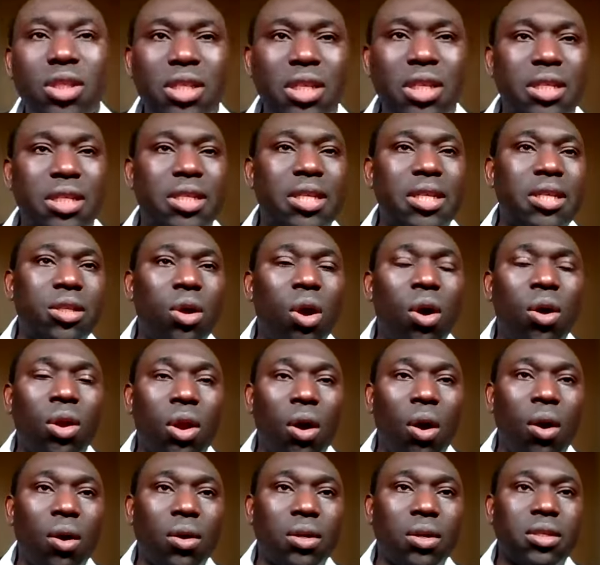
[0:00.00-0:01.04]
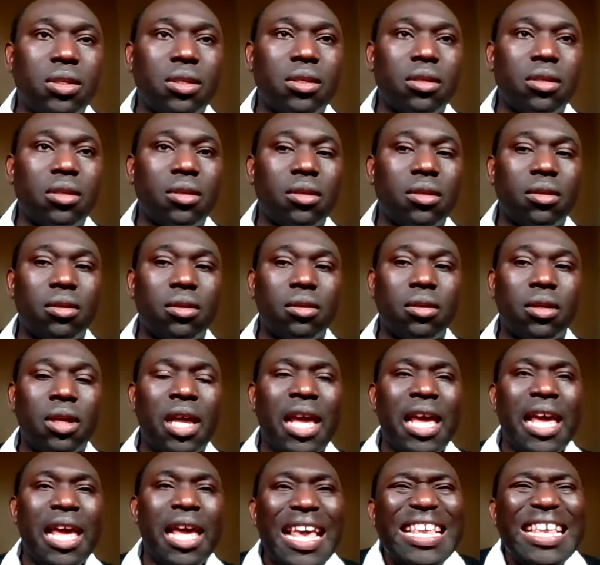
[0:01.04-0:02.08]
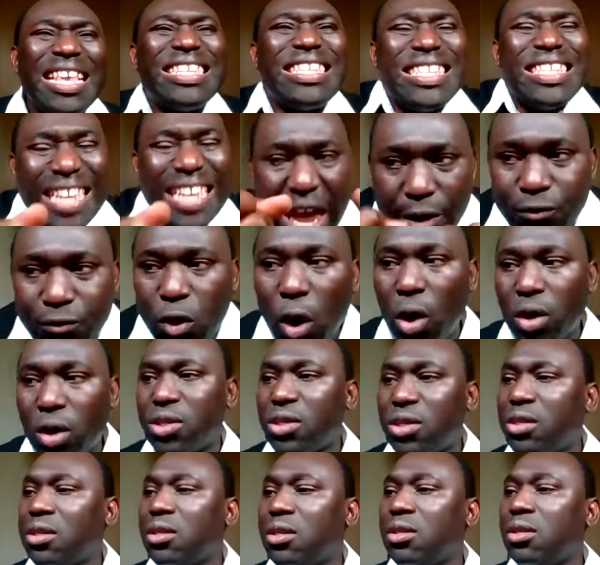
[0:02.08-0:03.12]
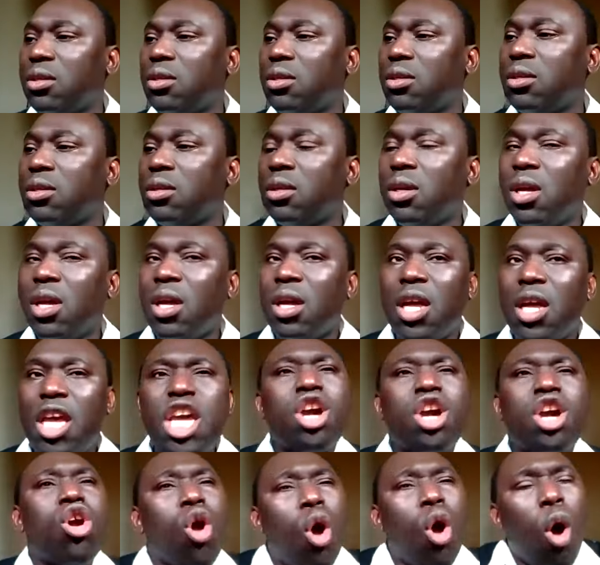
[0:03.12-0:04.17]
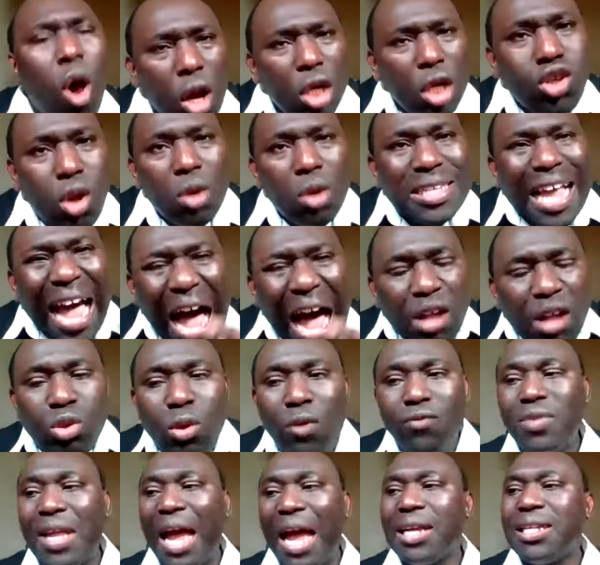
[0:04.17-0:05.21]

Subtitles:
all this thing on us. He saved us. He called us out of